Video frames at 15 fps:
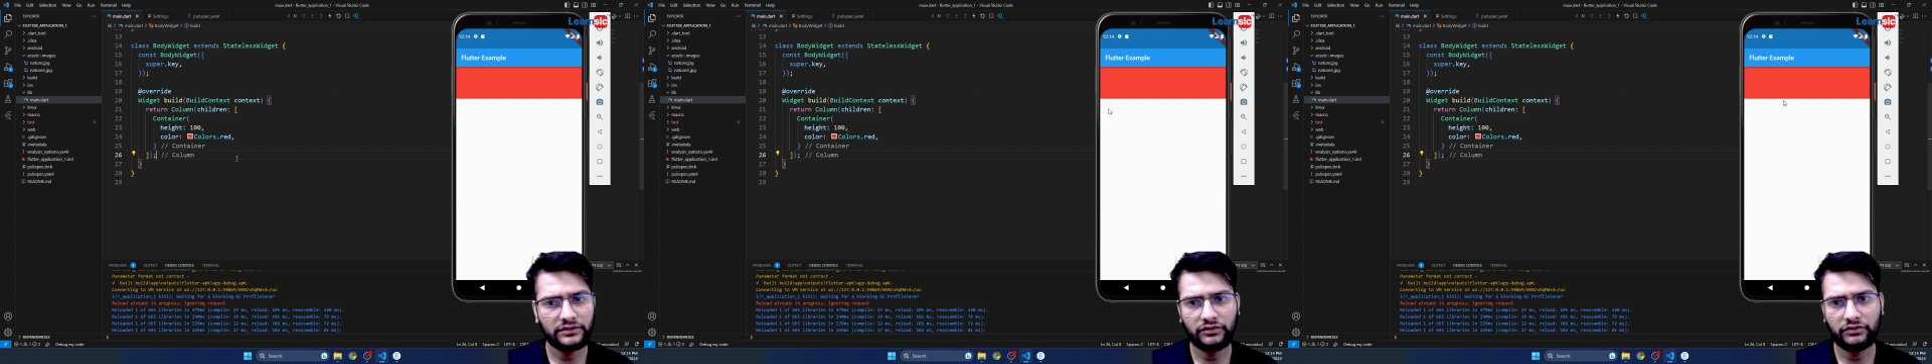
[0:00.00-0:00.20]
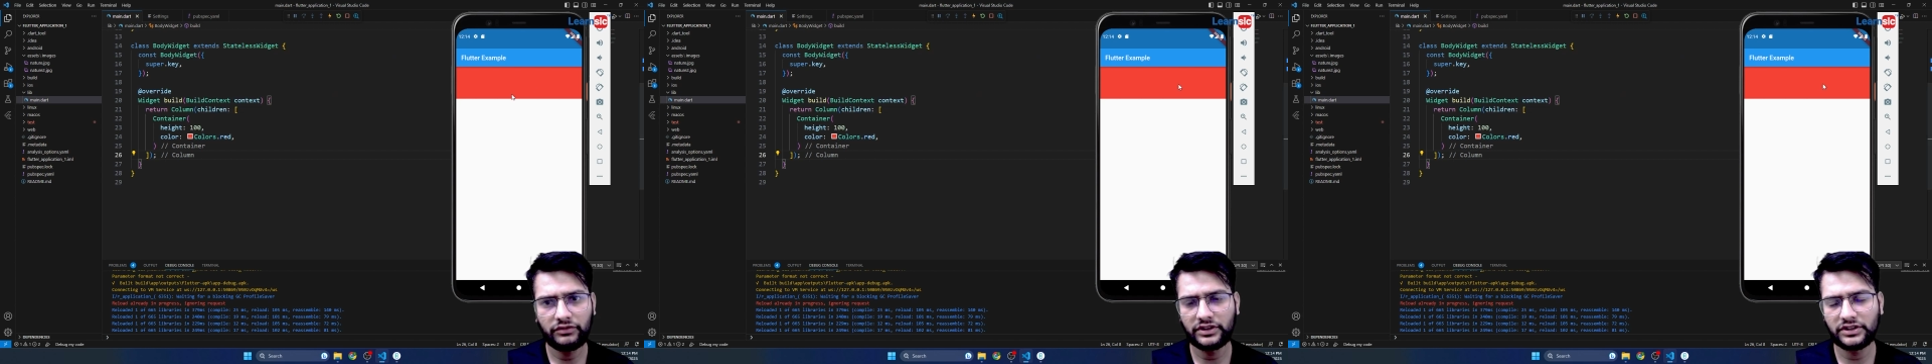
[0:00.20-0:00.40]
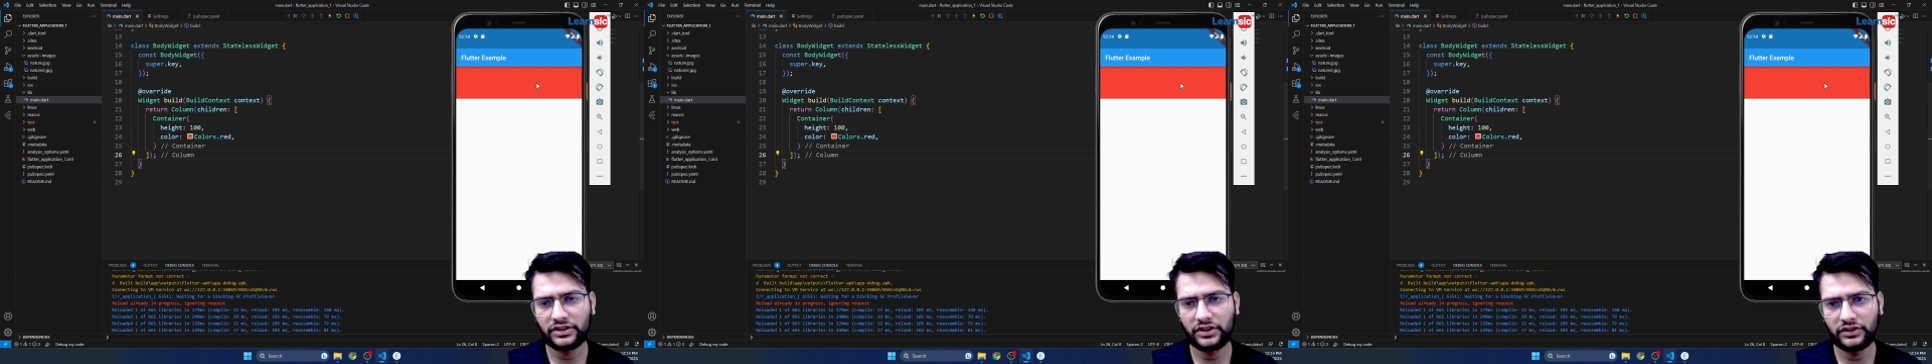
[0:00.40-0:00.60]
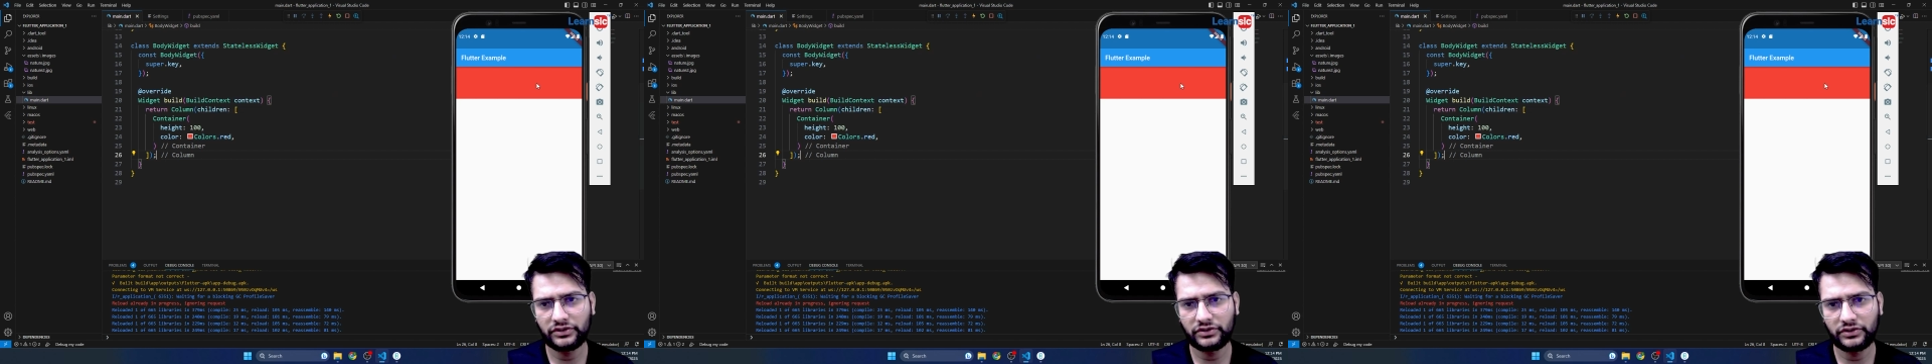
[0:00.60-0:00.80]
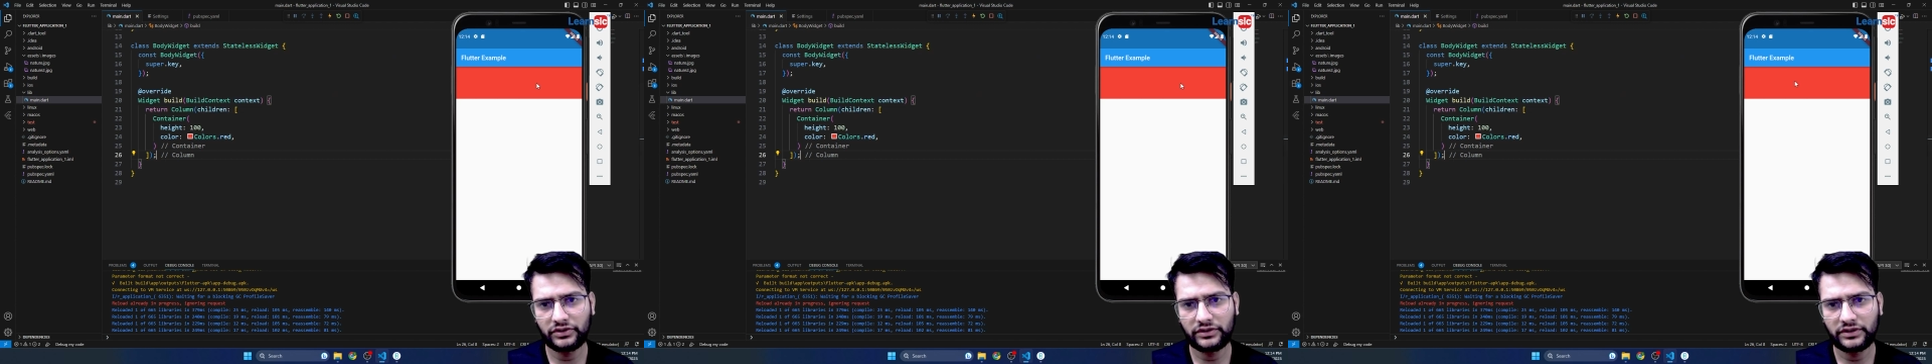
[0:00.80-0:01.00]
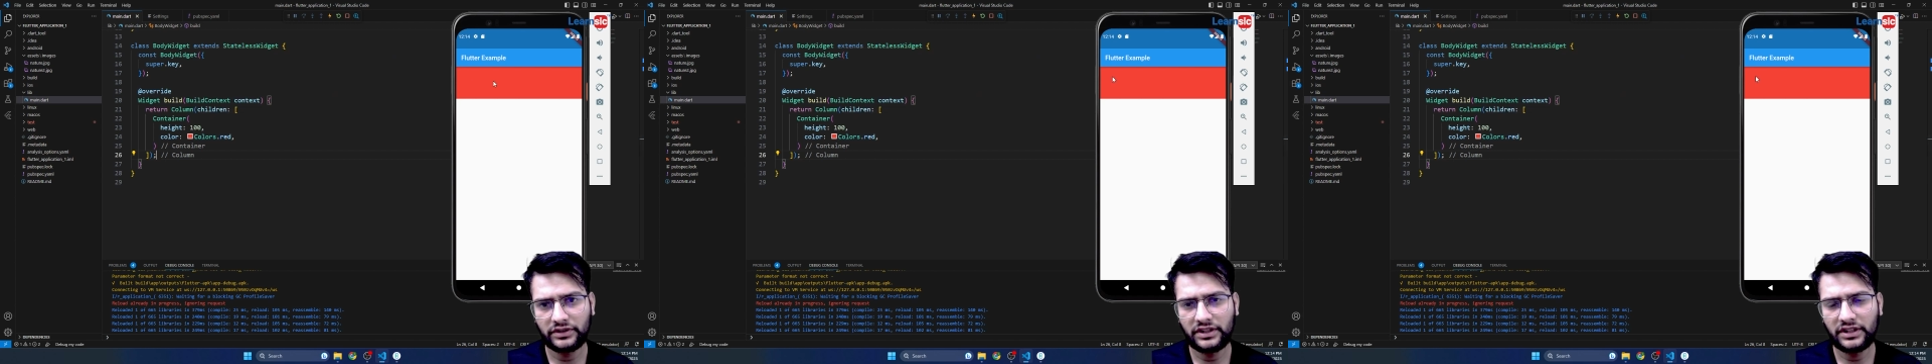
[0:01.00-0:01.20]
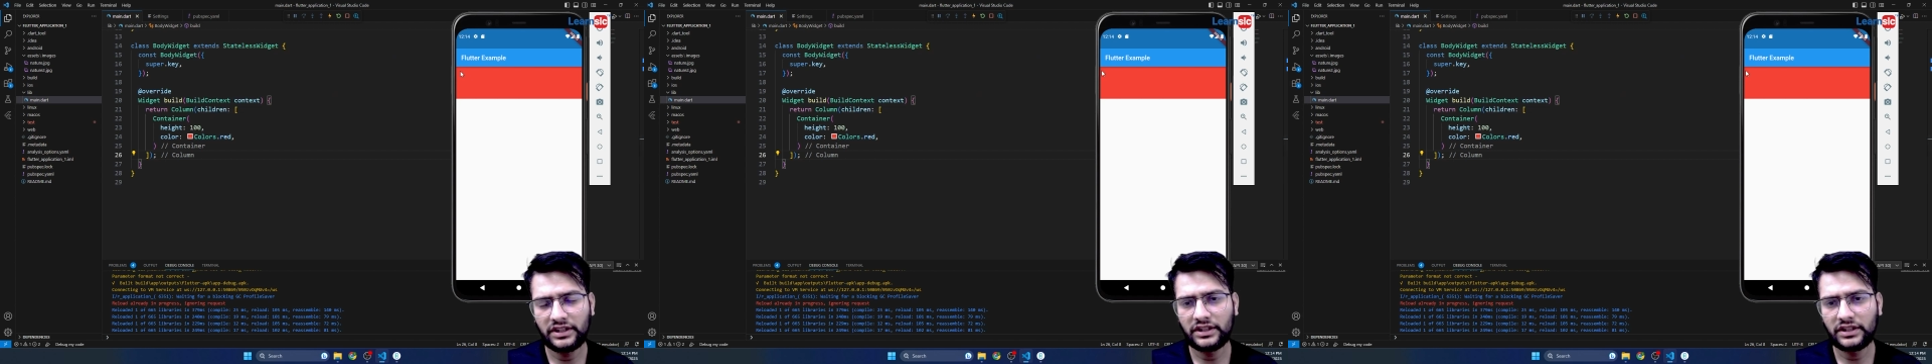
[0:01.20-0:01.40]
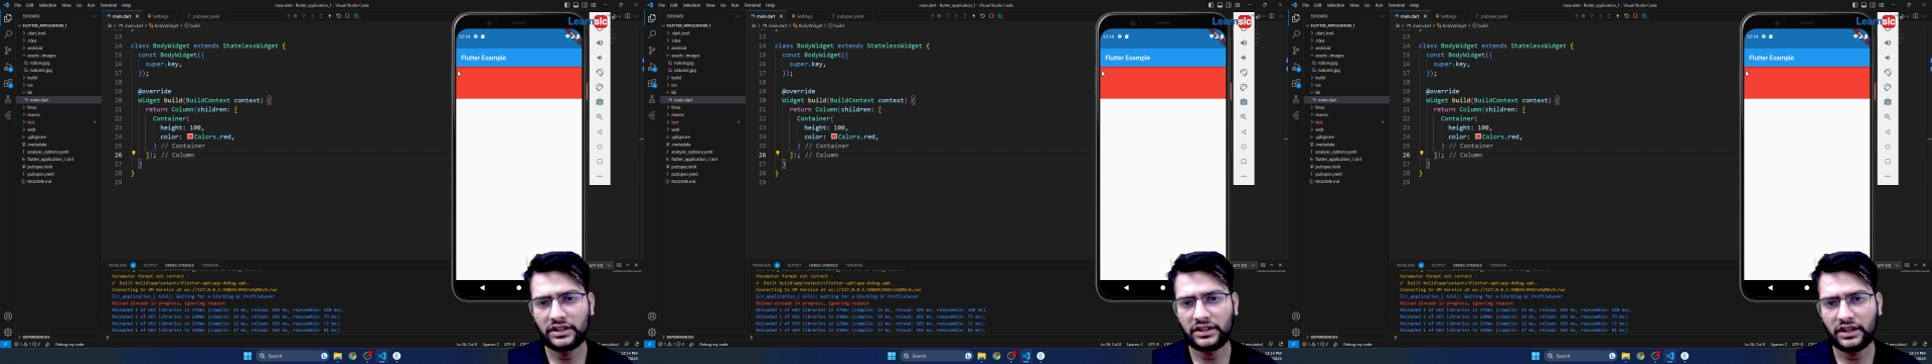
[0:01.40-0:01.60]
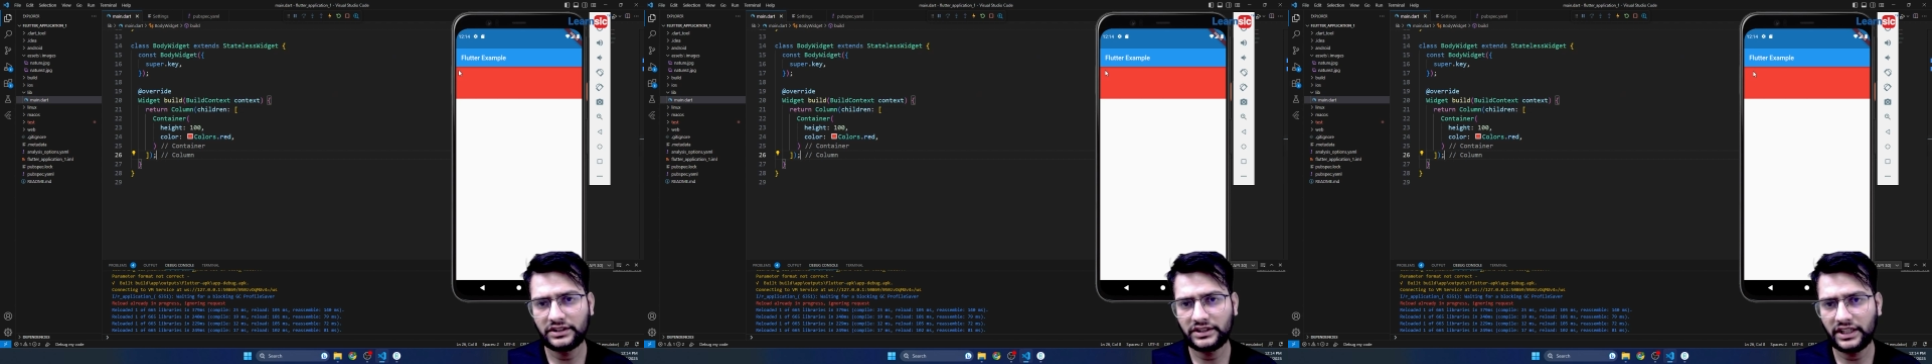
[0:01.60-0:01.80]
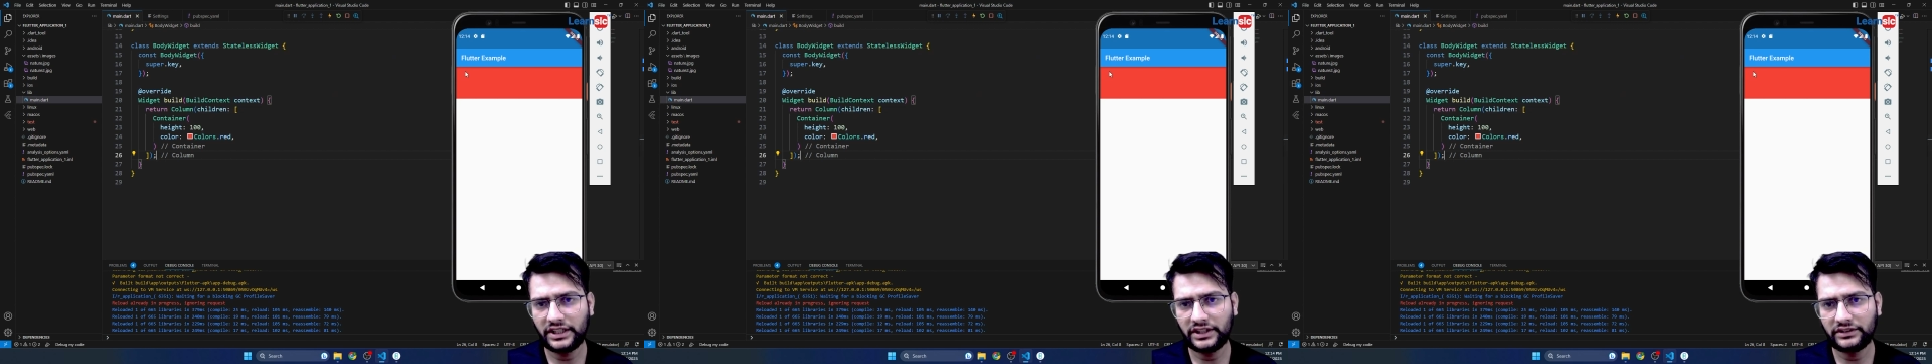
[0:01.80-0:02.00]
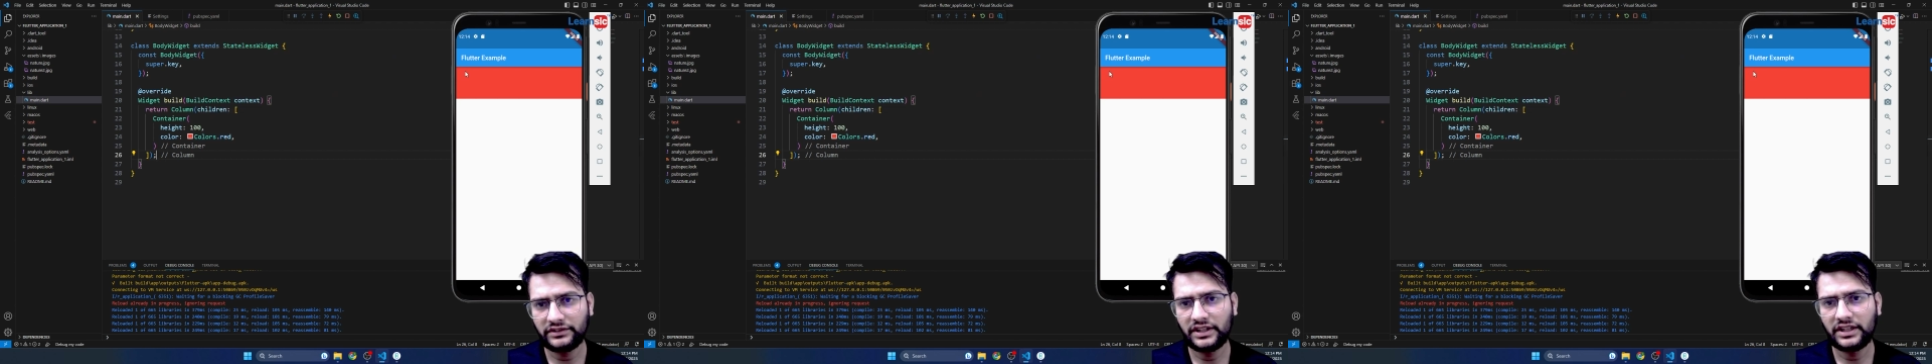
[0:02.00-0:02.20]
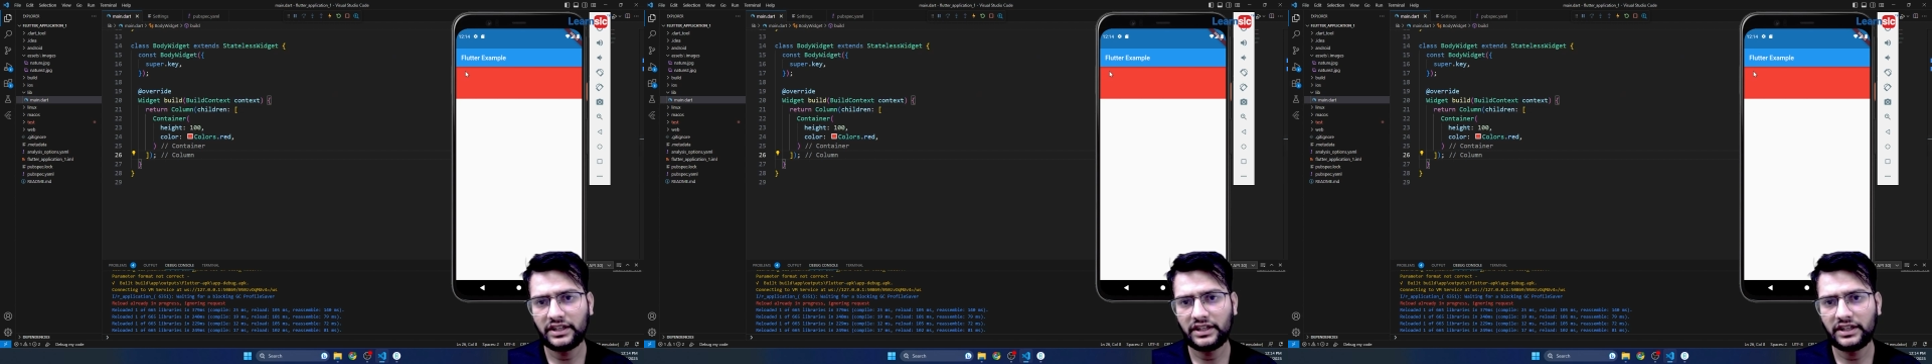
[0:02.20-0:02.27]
for this container.